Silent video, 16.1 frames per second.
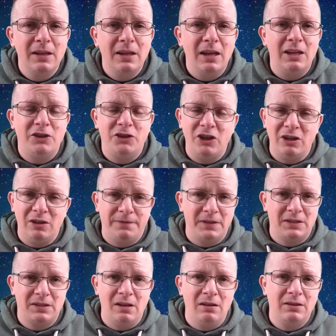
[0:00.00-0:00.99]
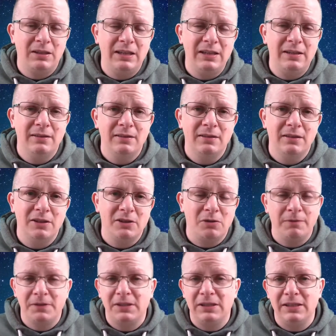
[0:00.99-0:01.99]
and Jennifer Salke has
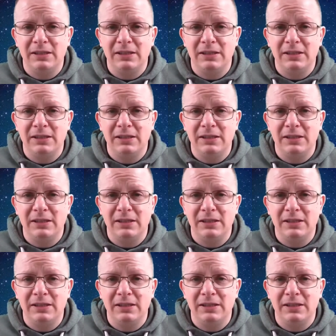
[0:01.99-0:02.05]
obviously